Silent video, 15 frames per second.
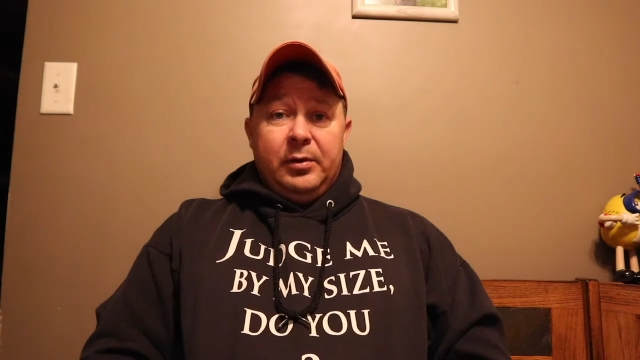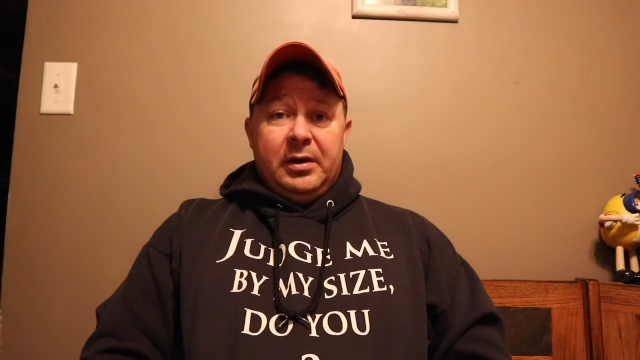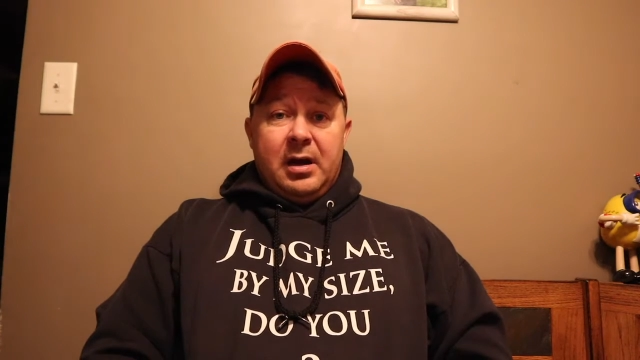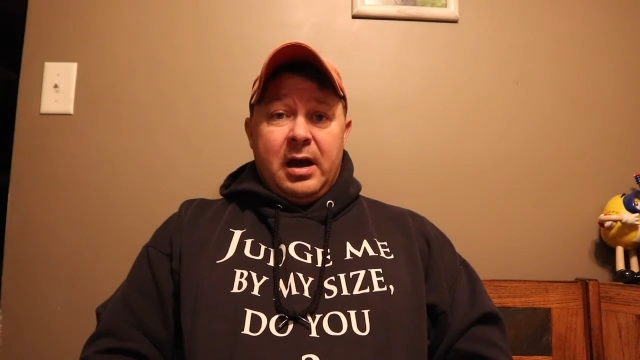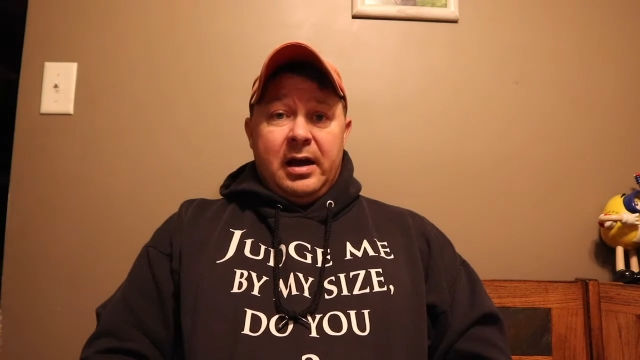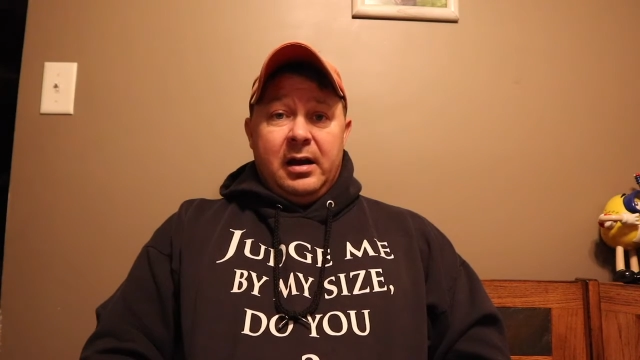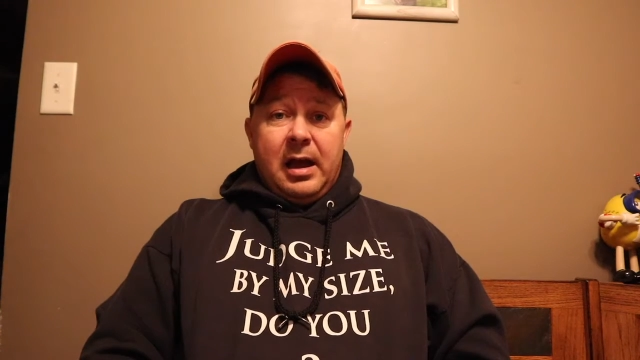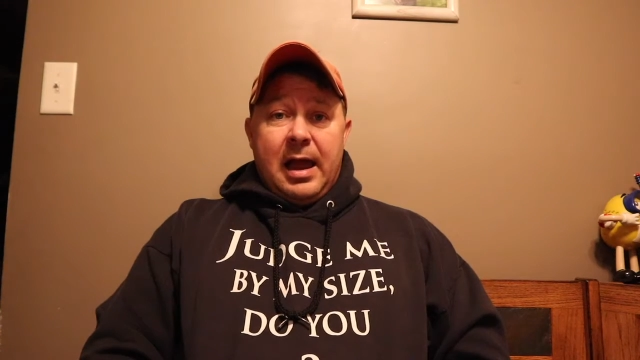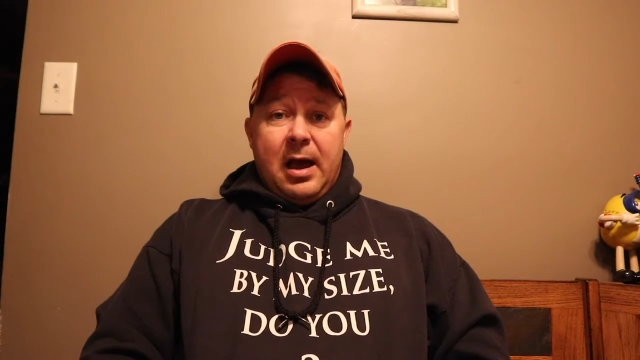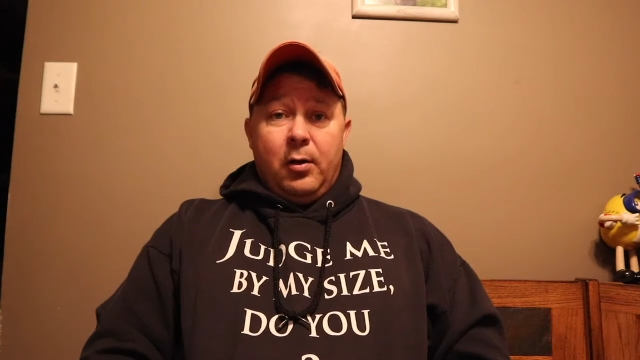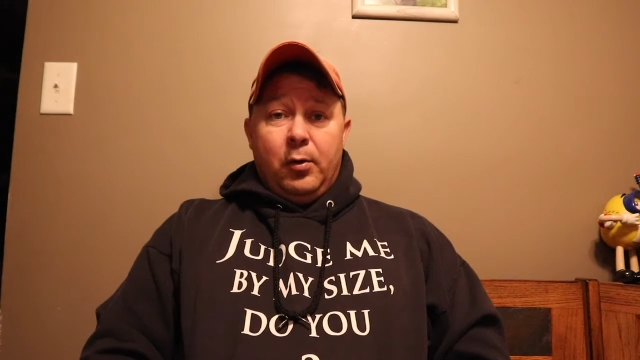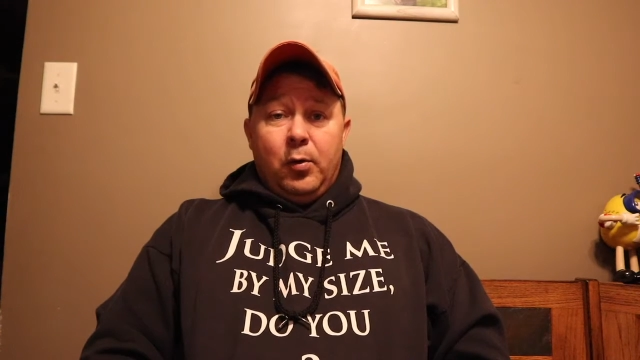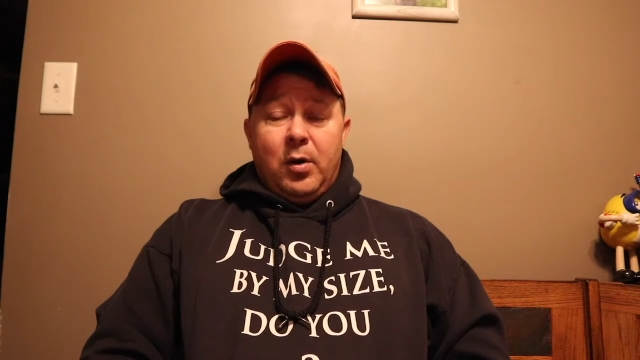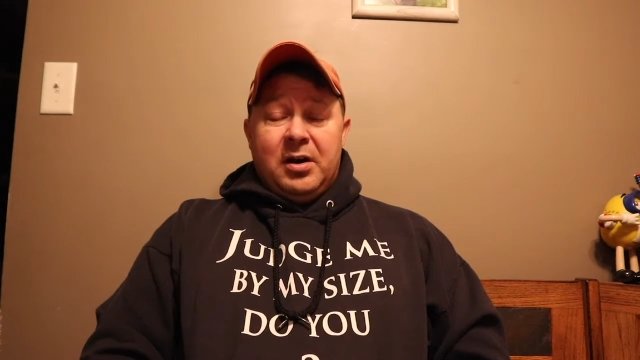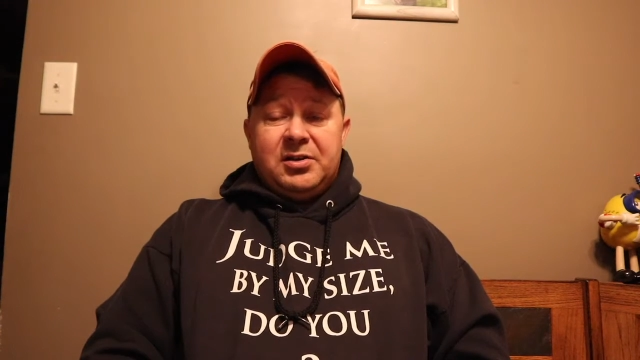We hung out,
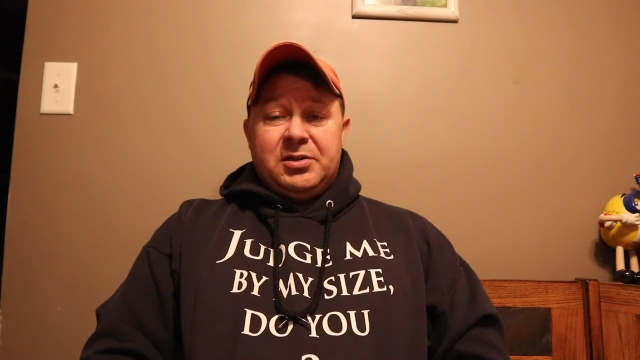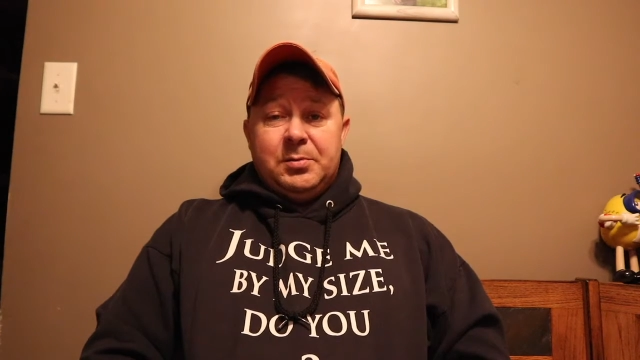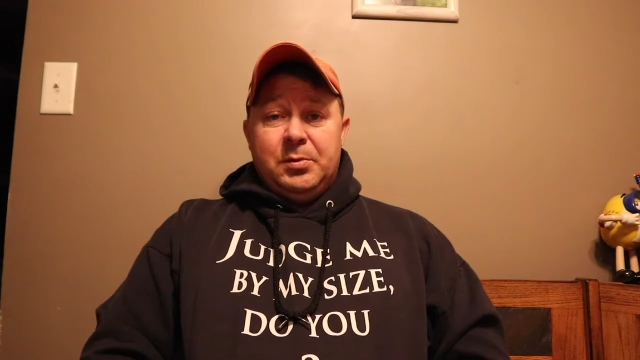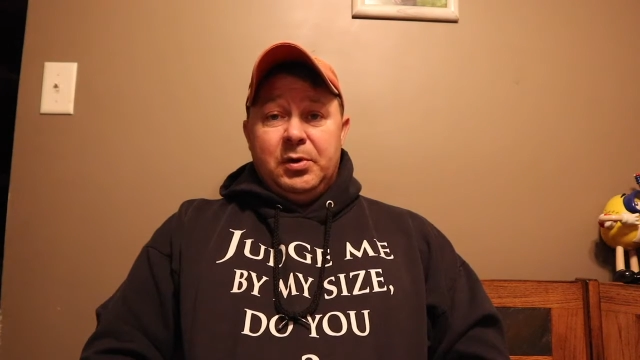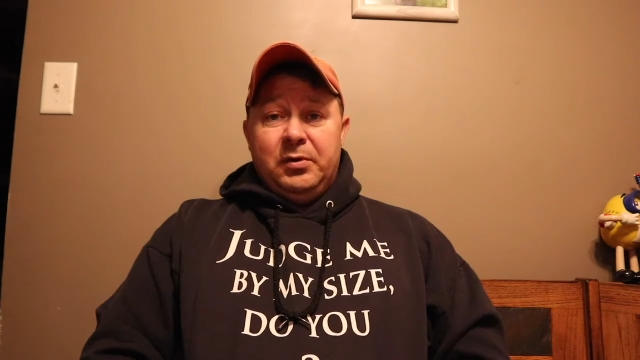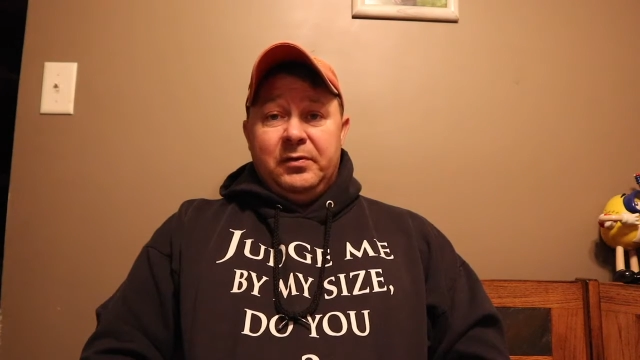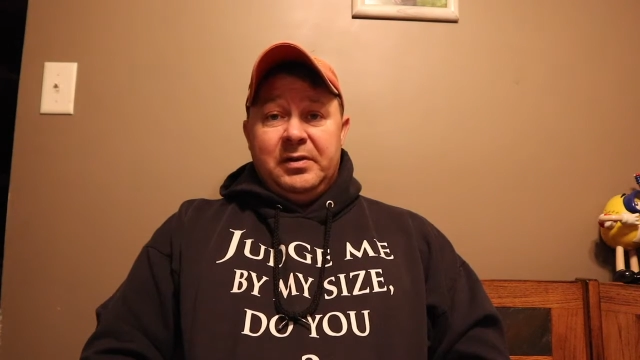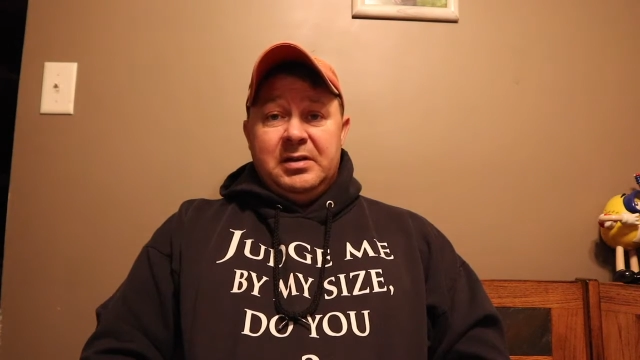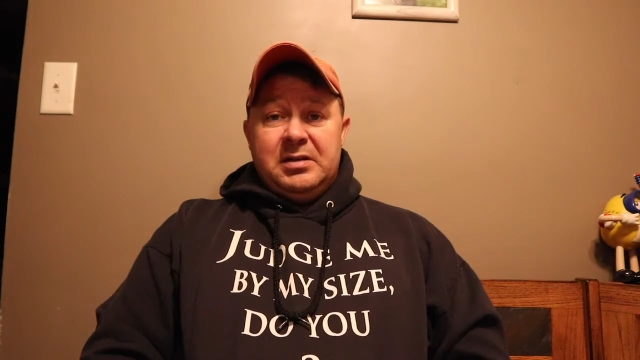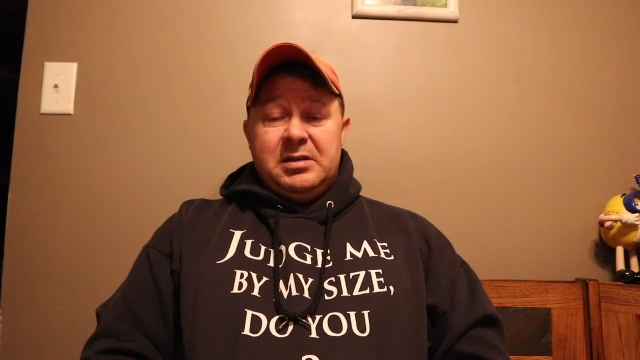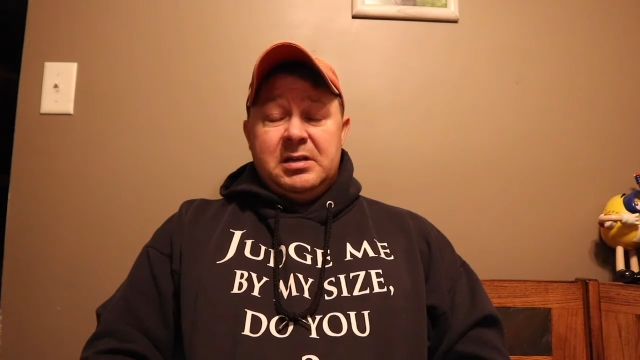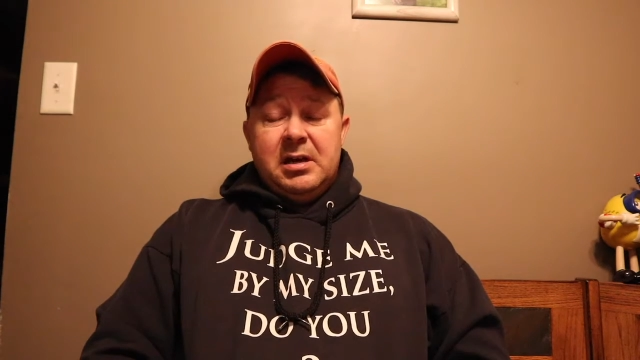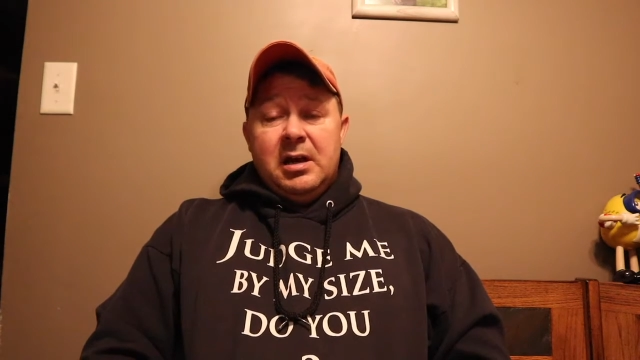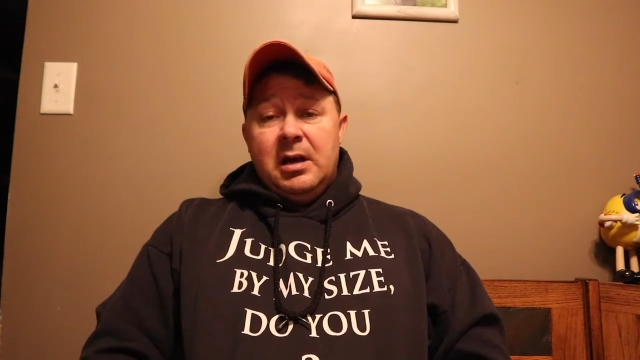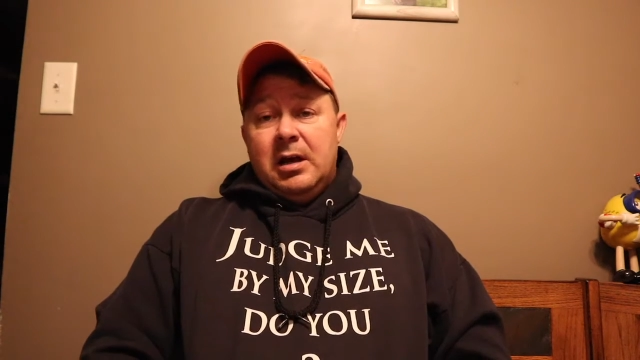we watched some
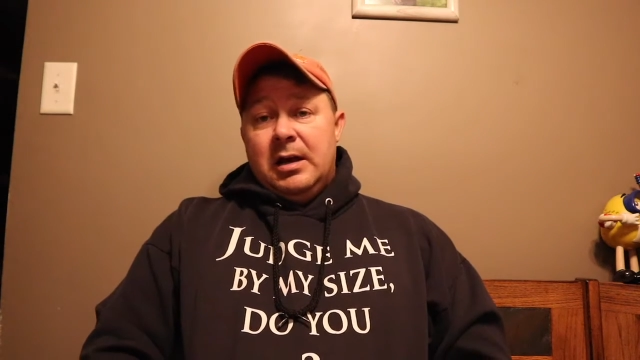movies.